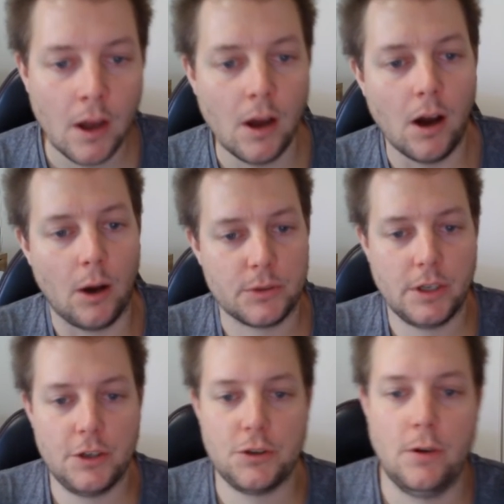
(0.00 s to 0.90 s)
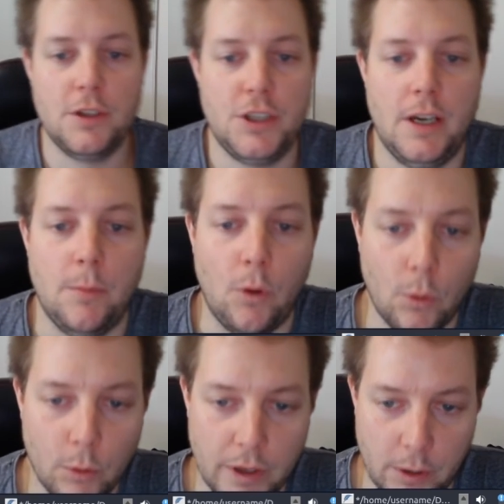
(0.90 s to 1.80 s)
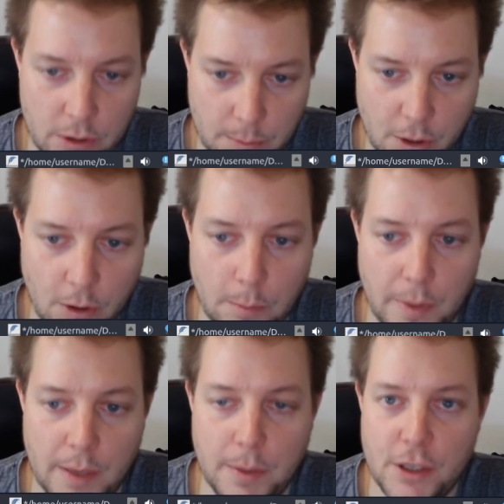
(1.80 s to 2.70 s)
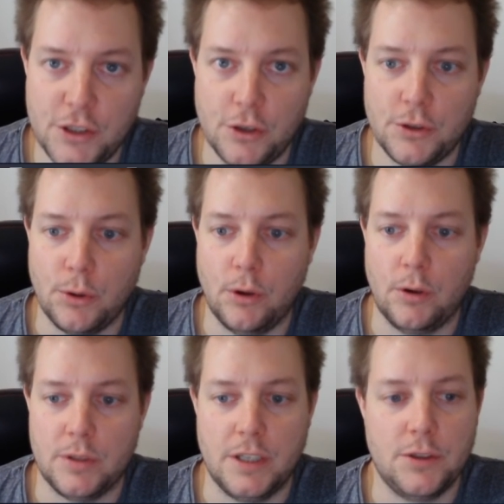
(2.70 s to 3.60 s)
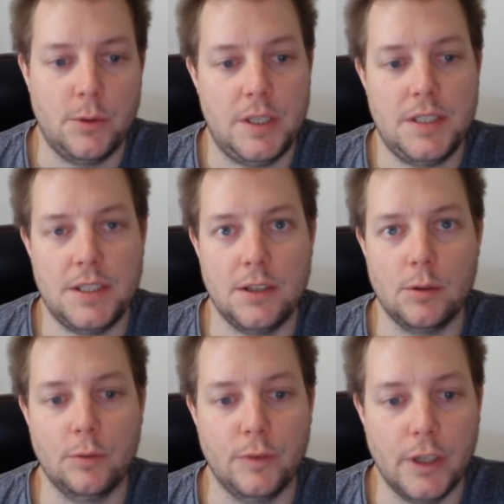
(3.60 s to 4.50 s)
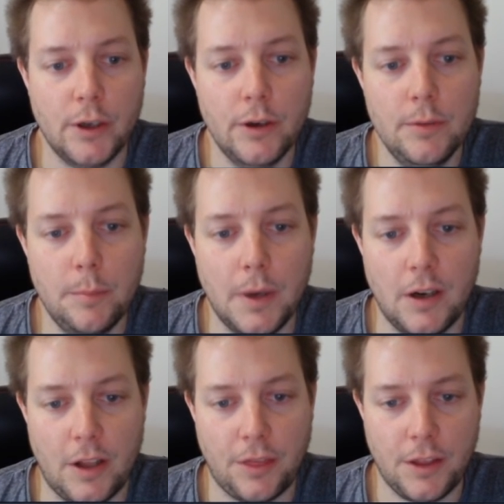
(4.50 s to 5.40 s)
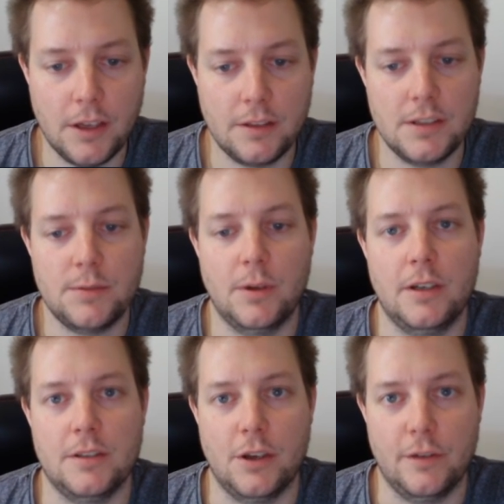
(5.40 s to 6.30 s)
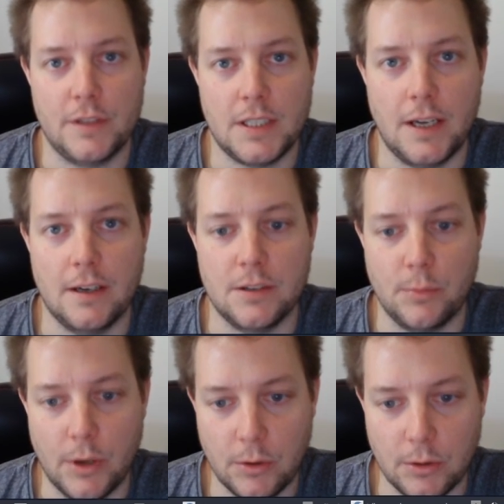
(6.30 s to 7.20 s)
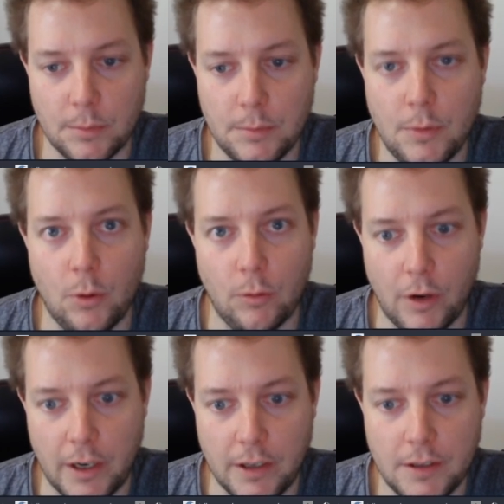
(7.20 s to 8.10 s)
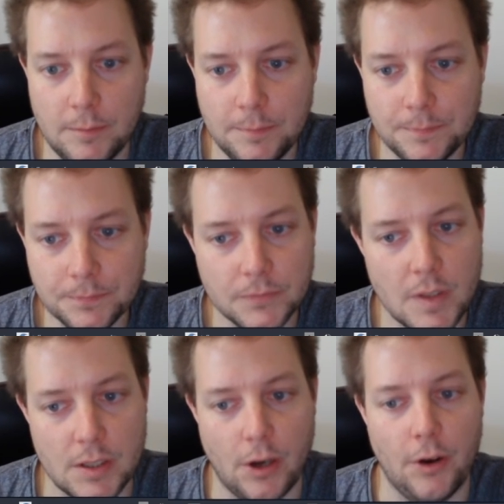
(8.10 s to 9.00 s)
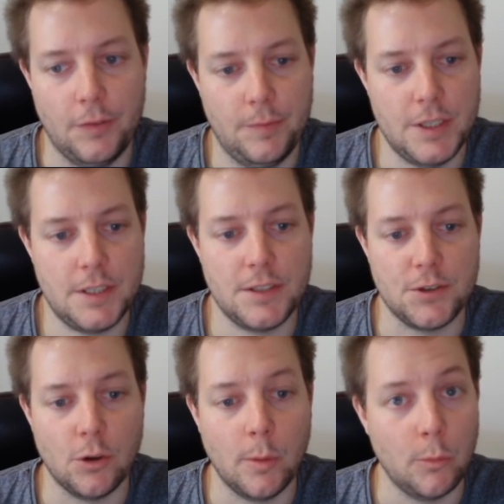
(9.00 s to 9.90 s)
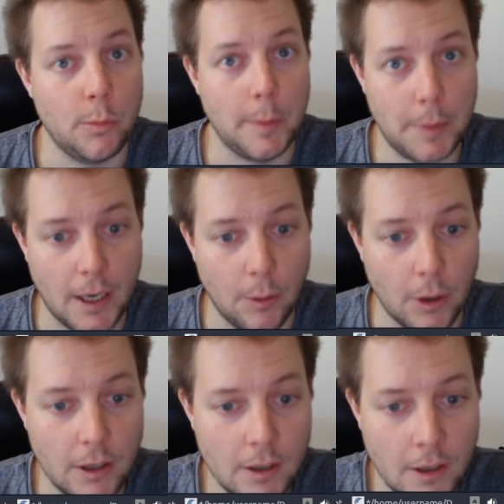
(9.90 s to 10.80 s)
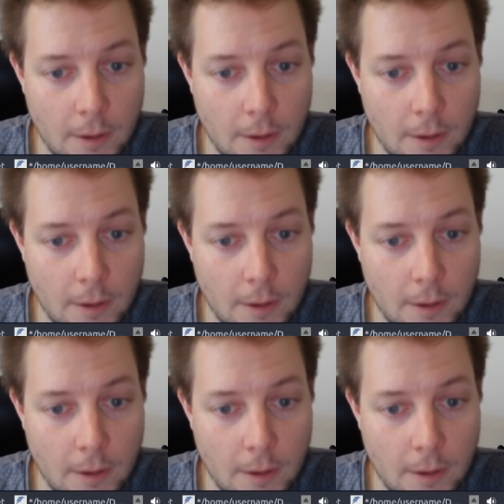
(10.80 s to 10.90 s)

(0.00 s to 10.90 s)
I was going to try and jam all the Osmocom-BB tutorials into a single video, but I think this one has overstayed its welcome already. So this installment will be part 1.